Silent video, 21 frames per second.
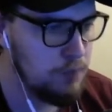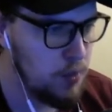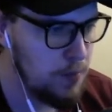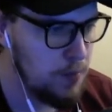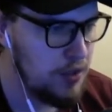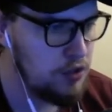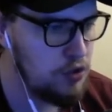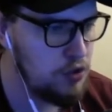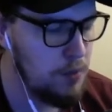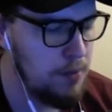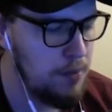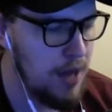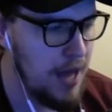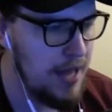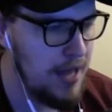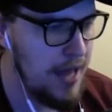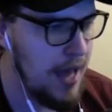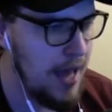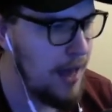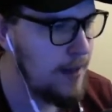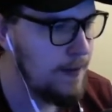Dimitri
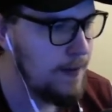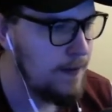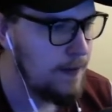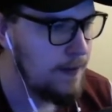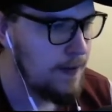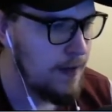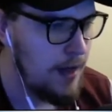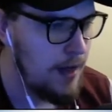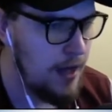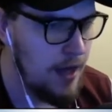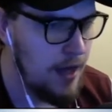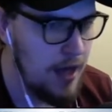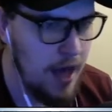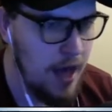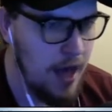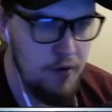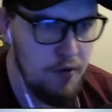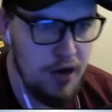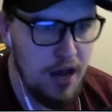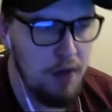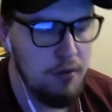Payet,
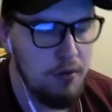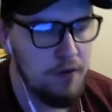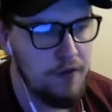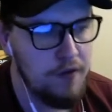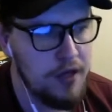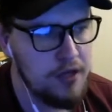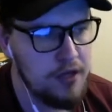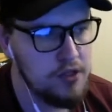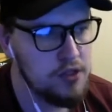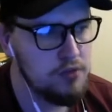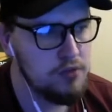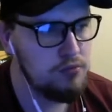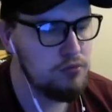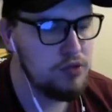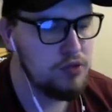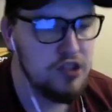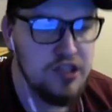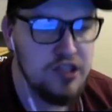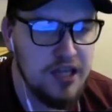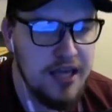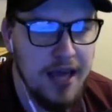Arnautovic, we
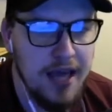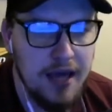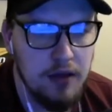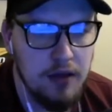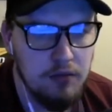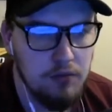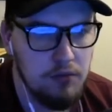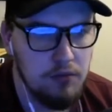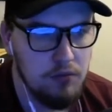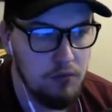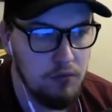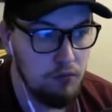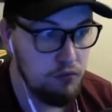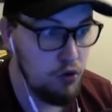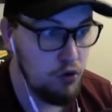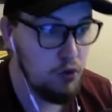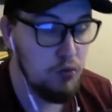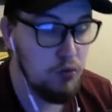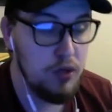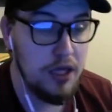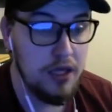see it.
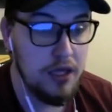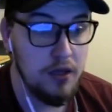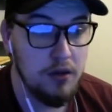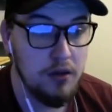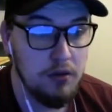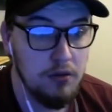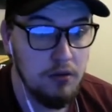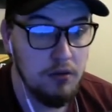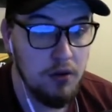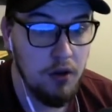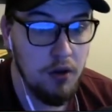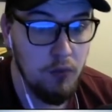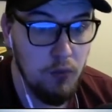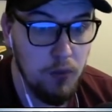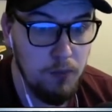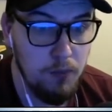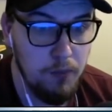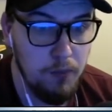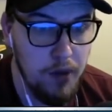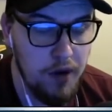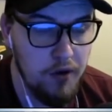Rooney at
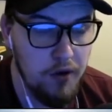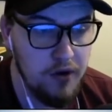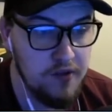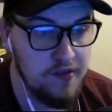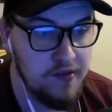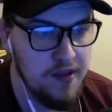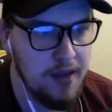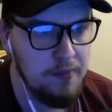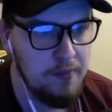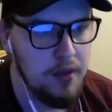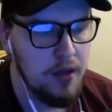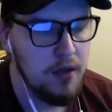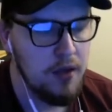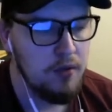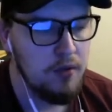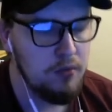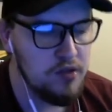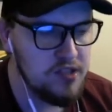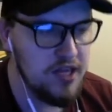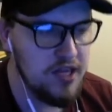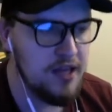one period of time.
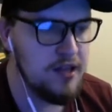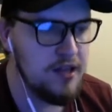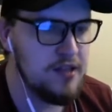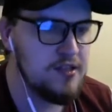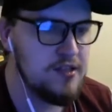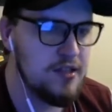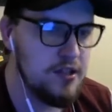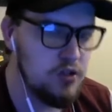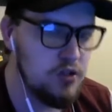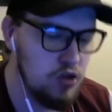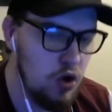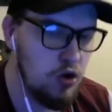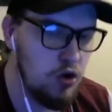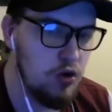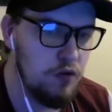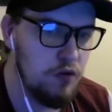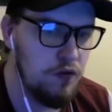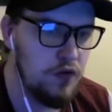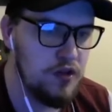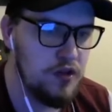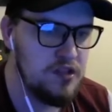We see this, and it's not
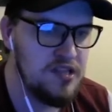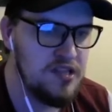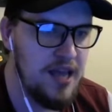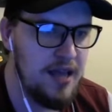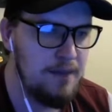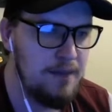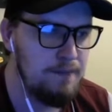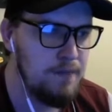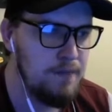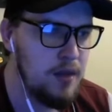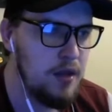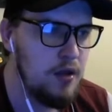good for the team.